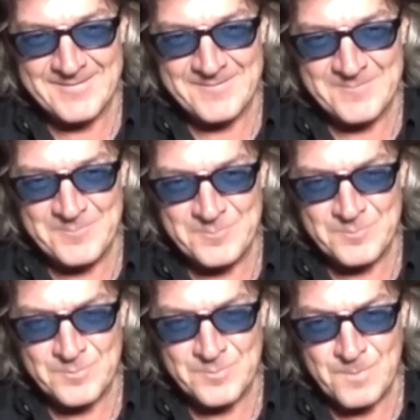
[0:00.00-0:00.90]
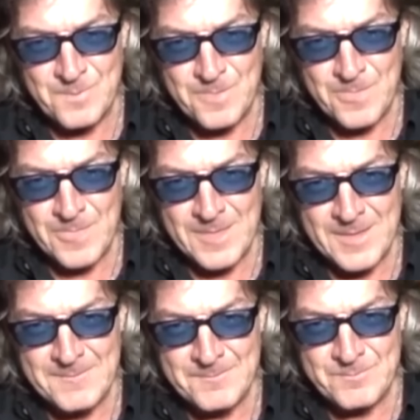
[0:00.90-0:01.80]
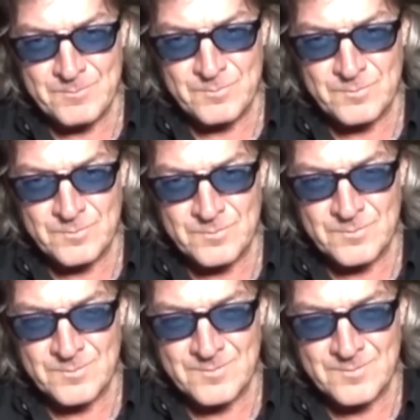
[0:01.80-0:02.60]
I, I didn't think rock stars slept